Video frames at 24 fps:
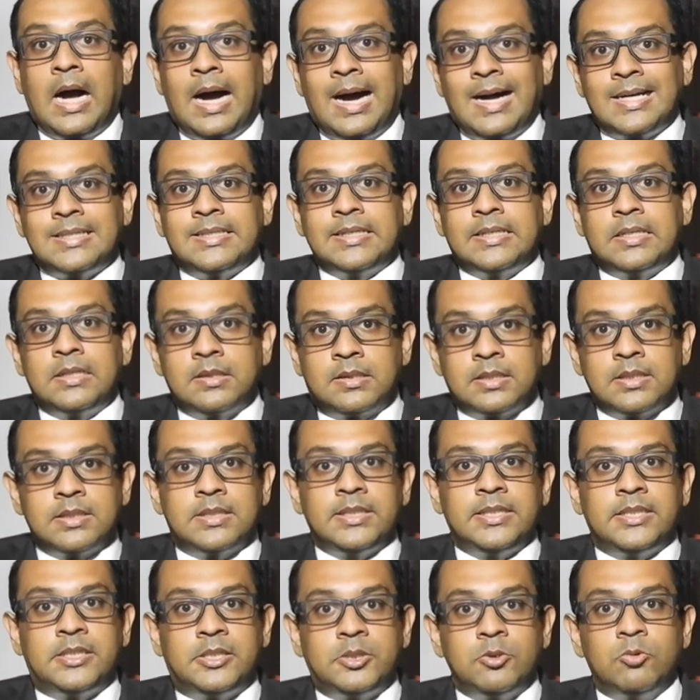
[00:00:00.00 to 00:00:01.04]
Article
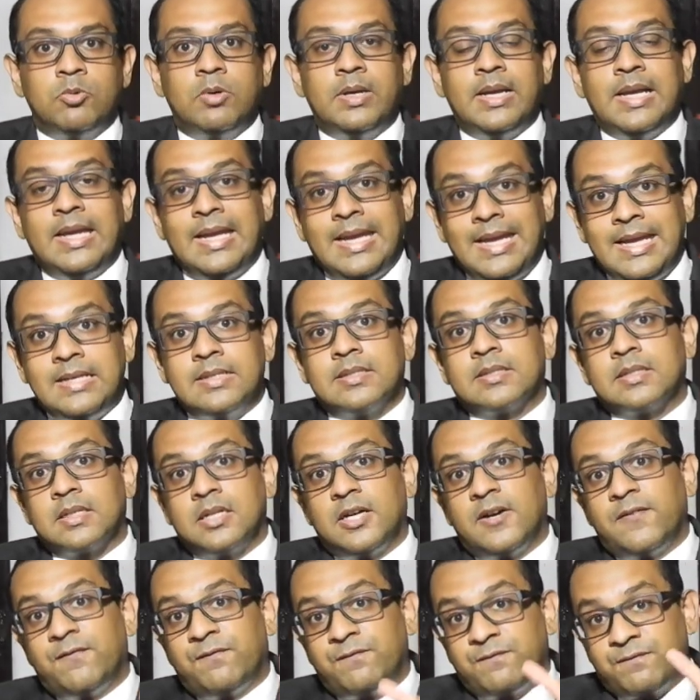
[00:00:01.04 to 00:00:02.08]
32
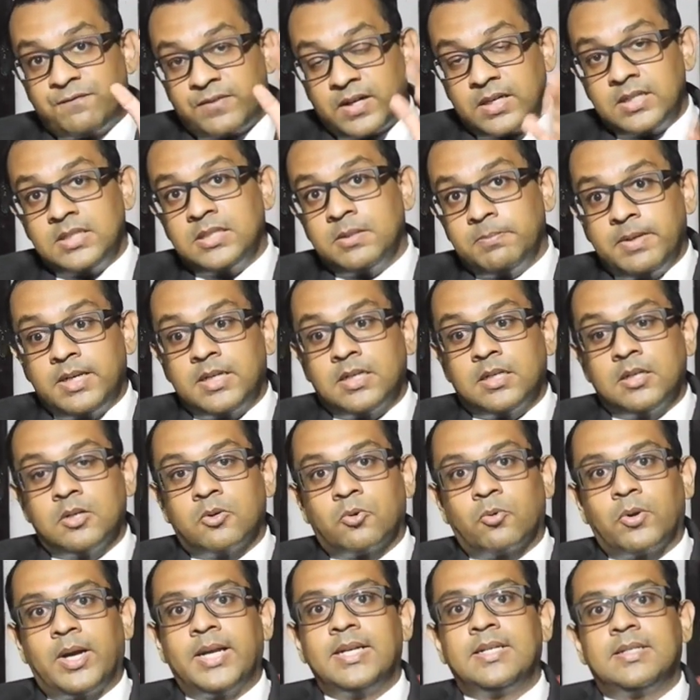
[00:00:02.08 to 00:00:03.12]
is a fundamental
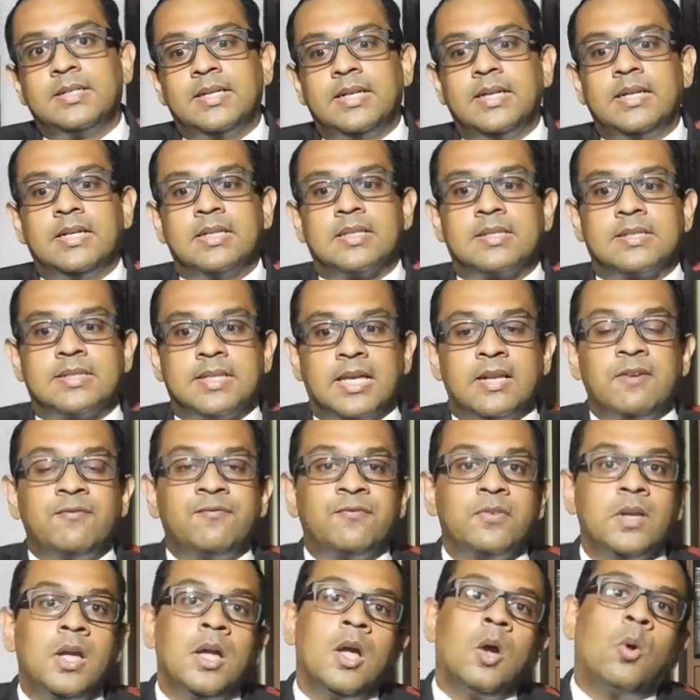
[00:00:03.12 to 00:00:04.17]
right in
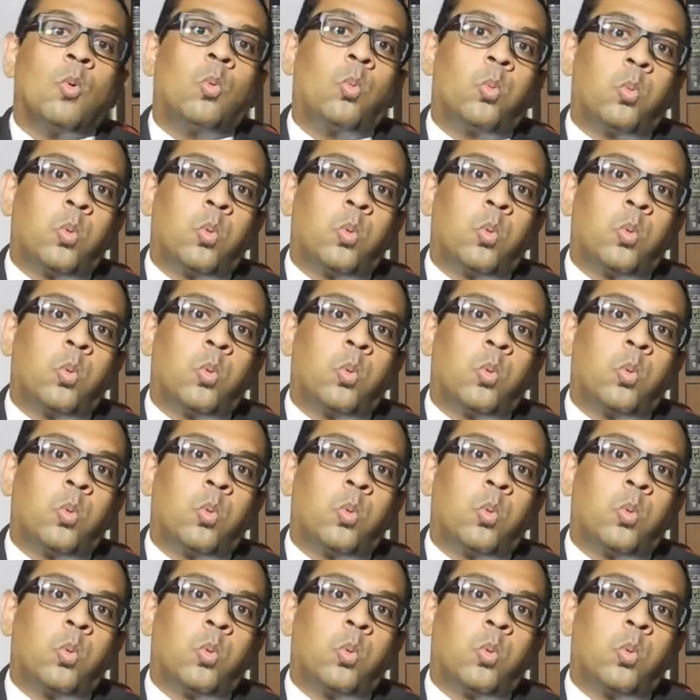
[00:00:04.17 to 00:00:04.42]
itself,